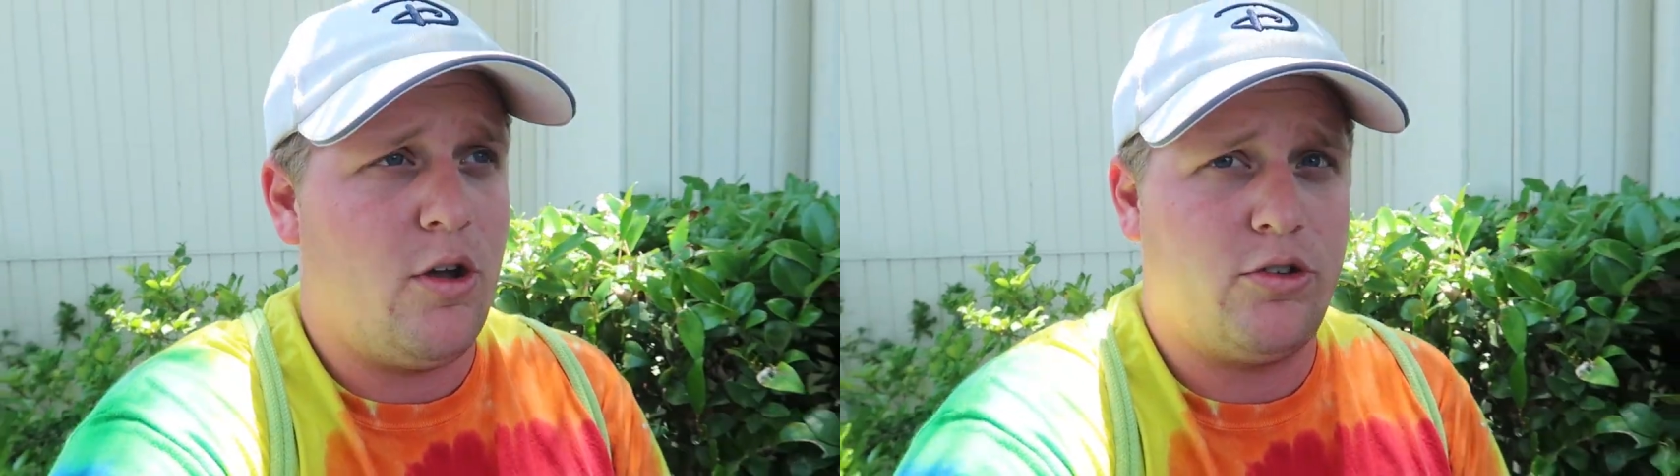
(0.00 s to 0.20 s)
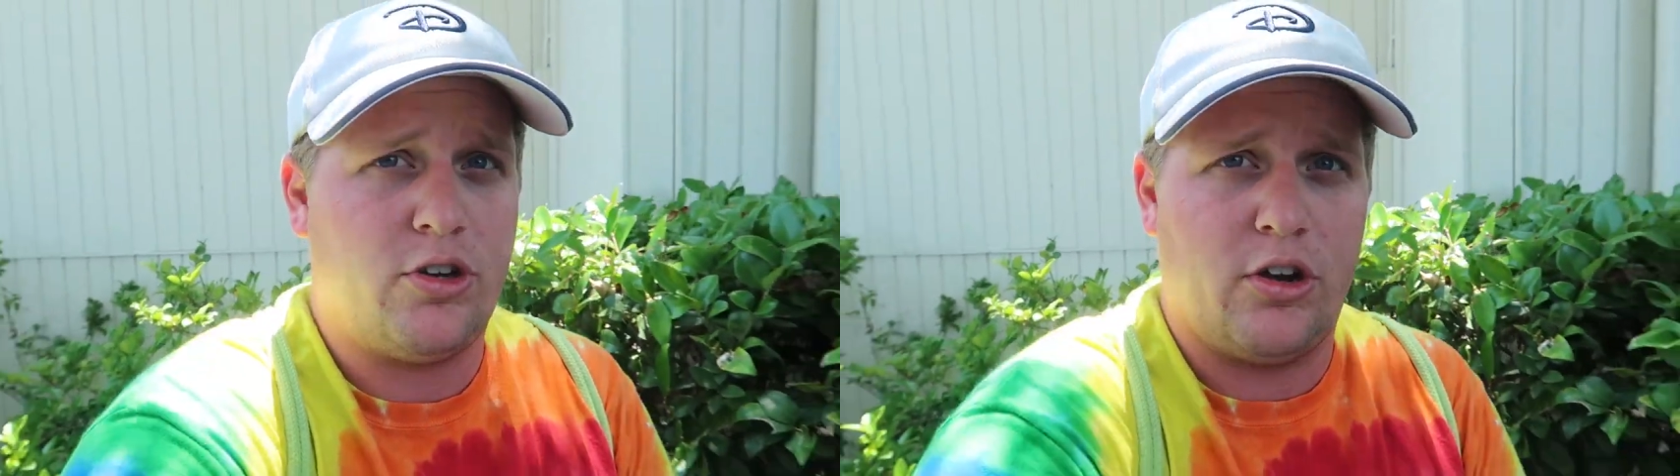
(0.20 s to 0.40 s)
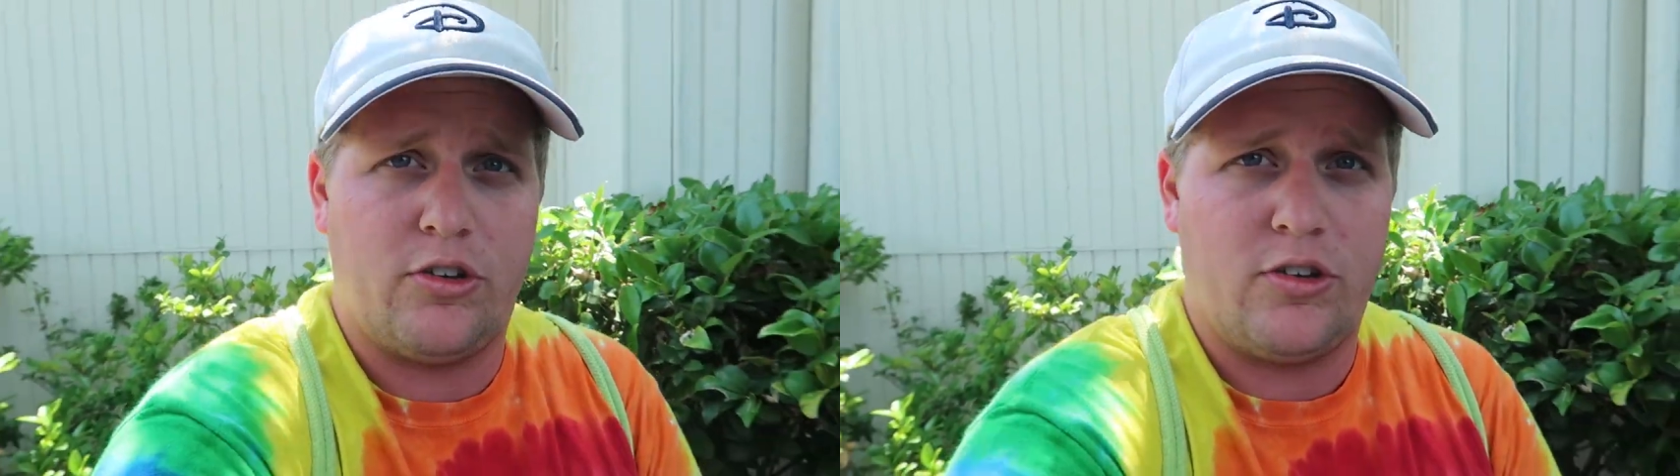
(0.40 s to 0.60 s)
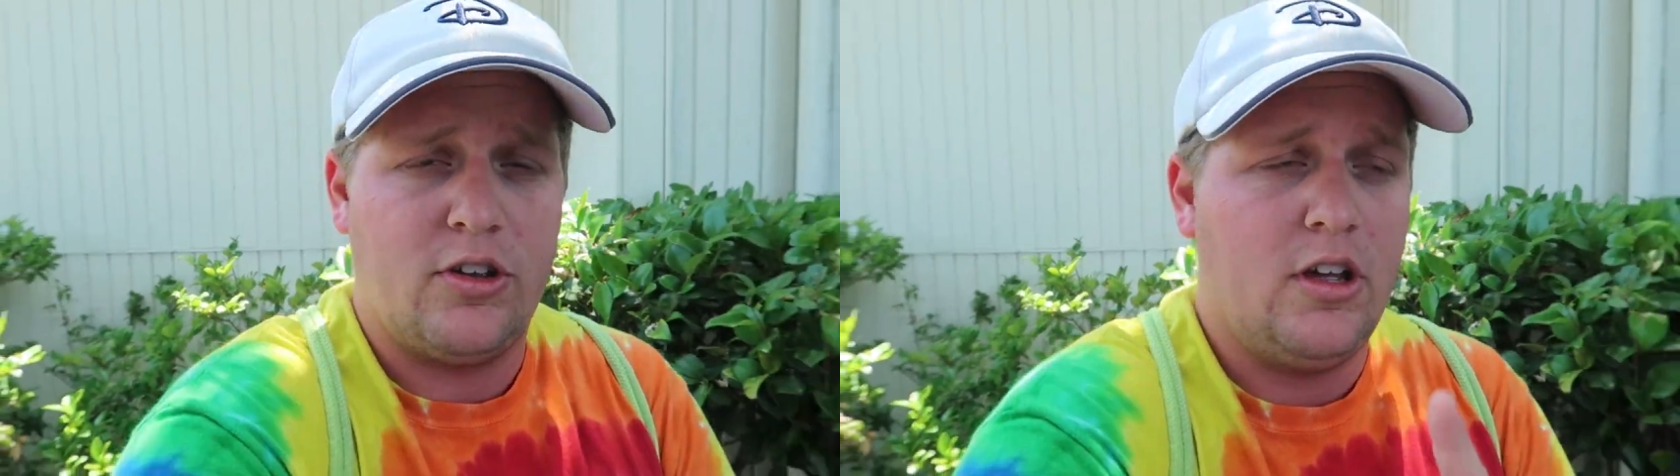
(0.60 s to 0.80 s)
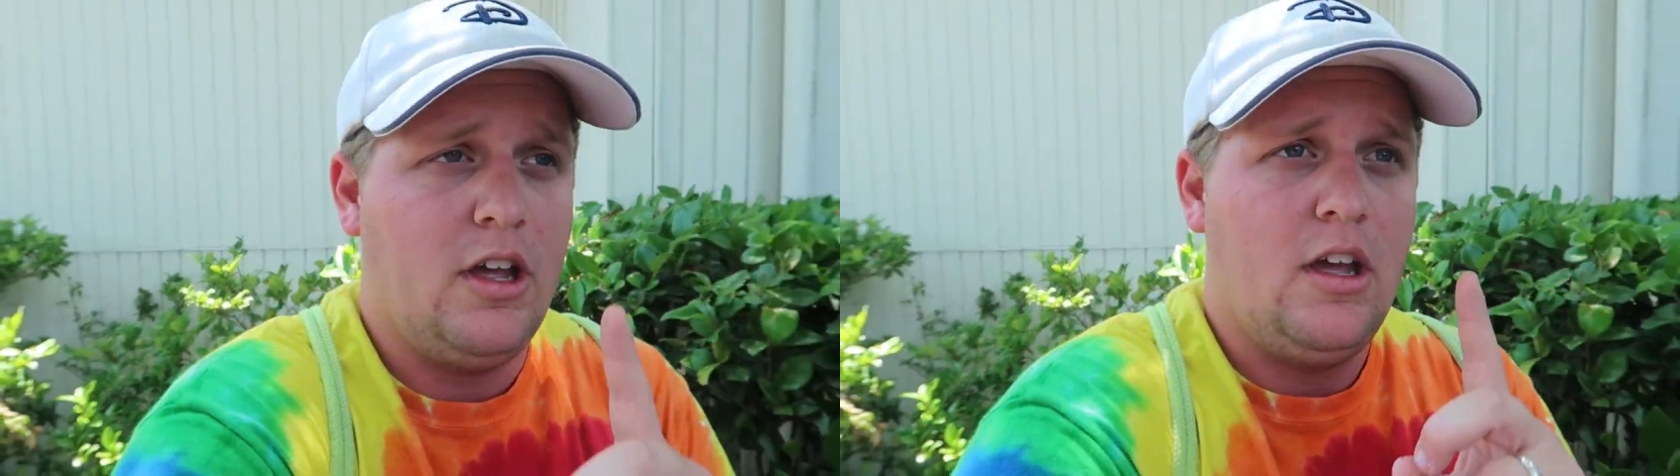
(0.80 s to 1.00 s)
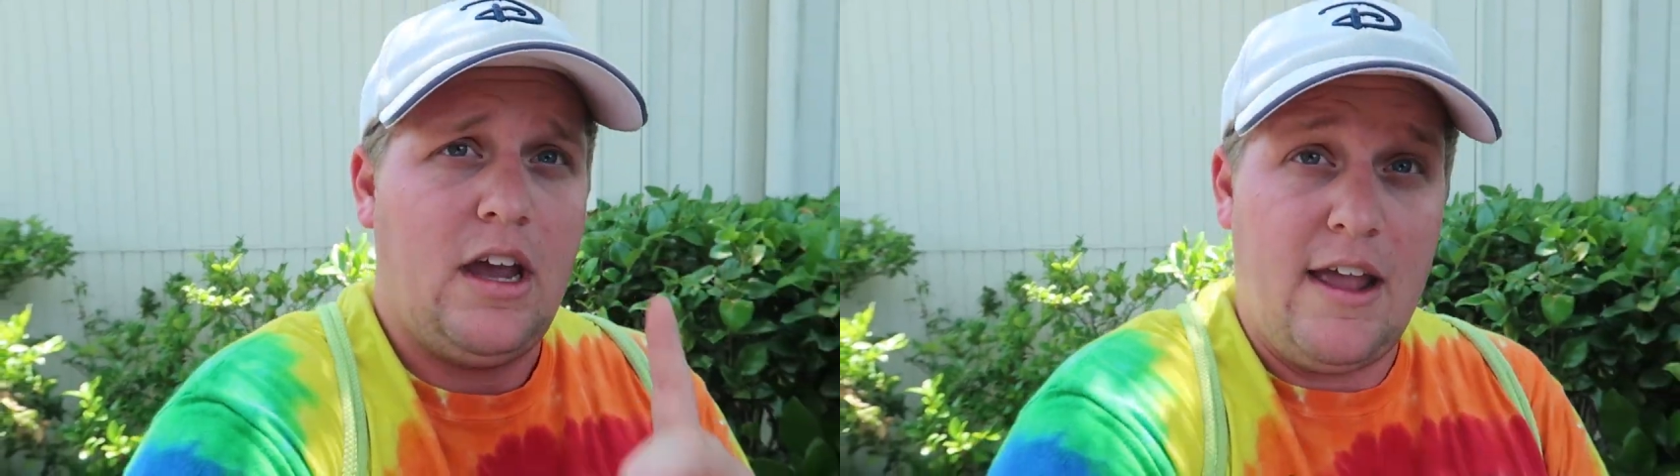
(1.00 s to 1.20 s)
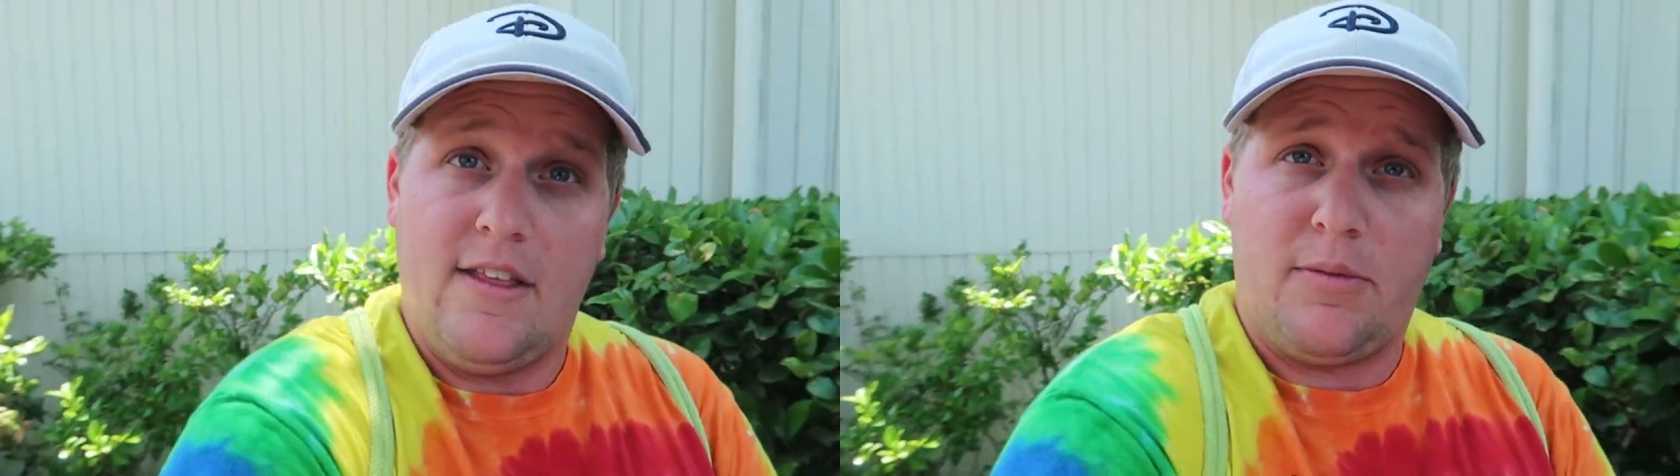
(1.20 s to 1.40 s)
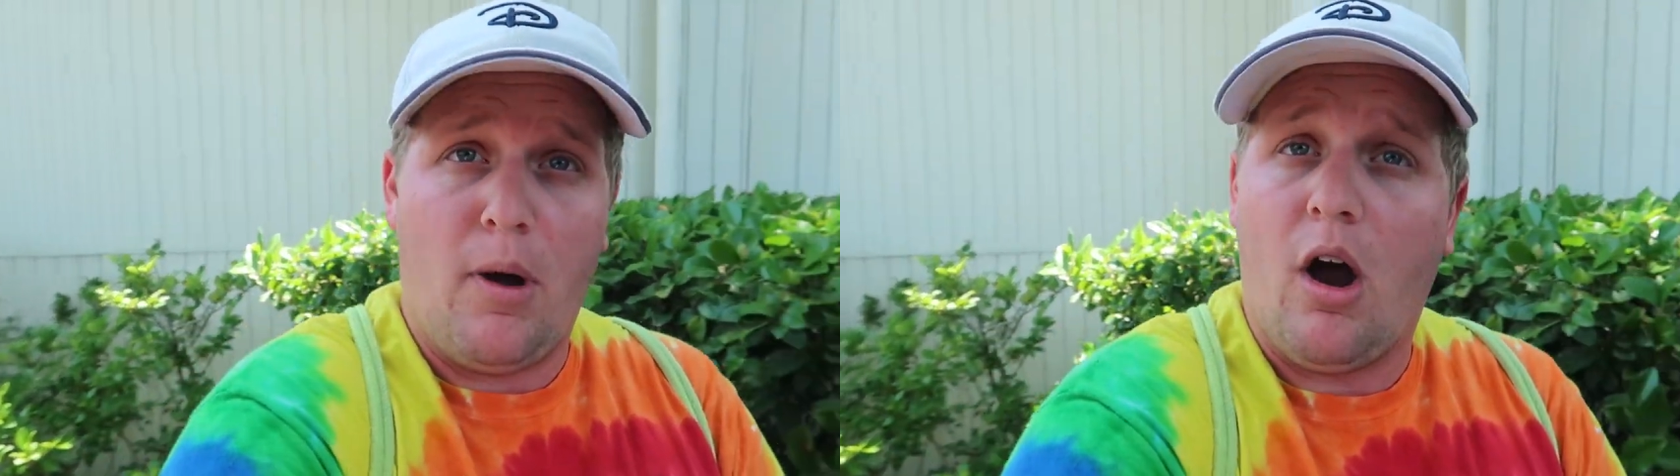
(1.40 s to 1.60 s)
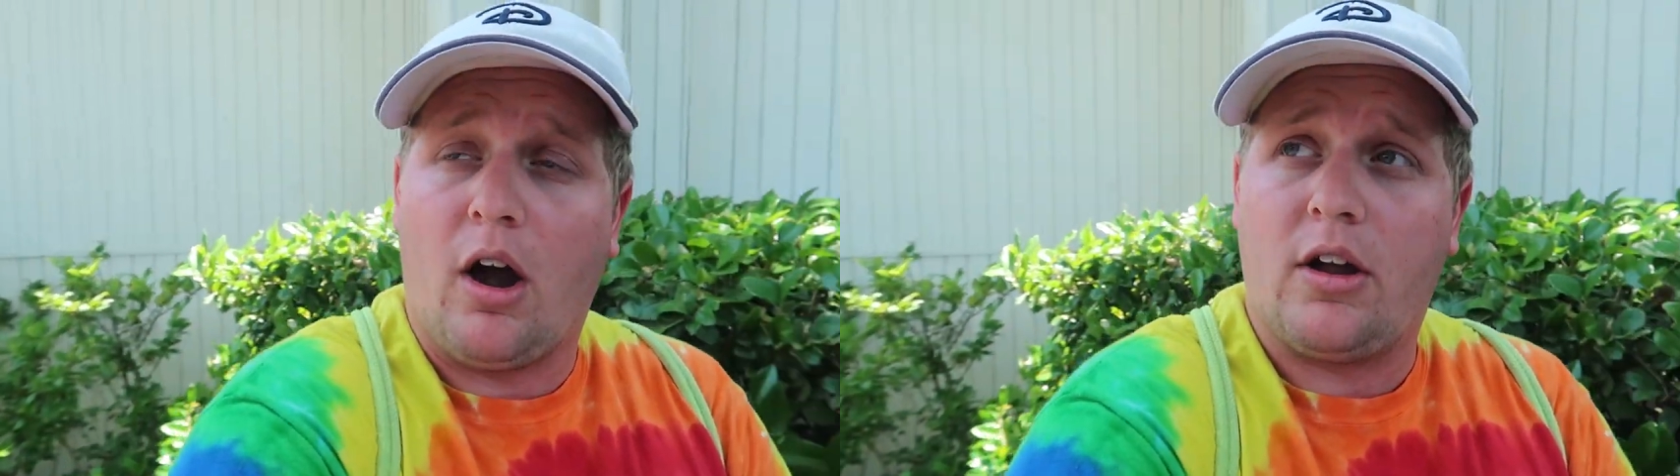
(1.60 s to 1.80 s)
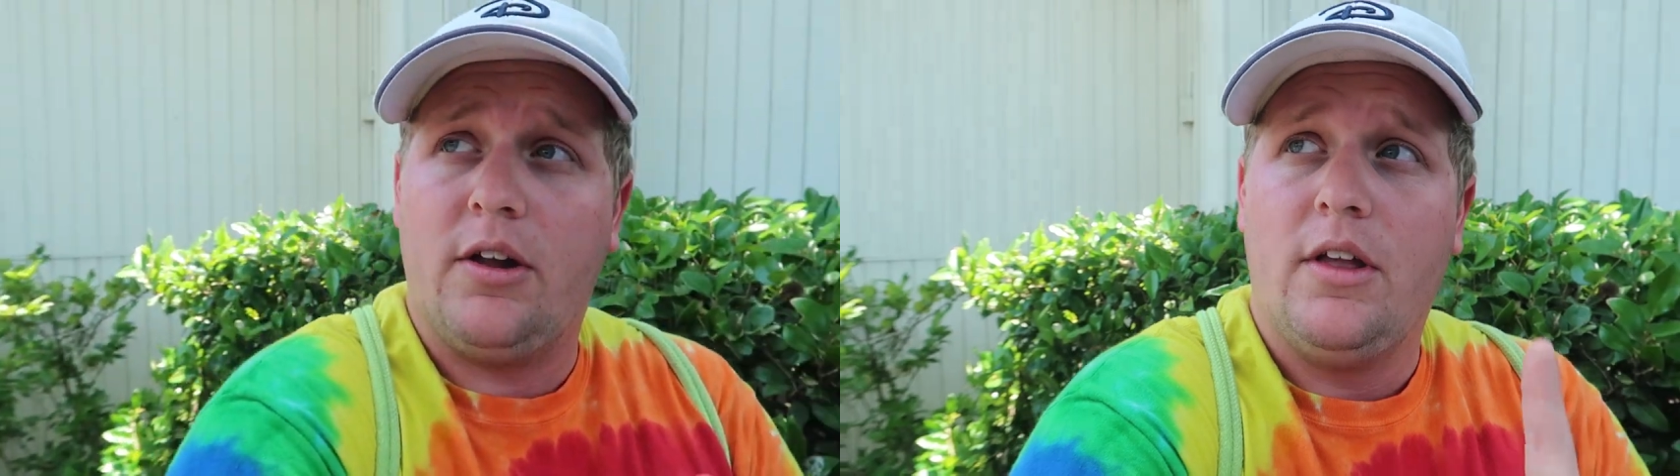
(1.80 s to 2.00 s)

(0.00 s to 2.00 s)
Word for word: coasters in this park.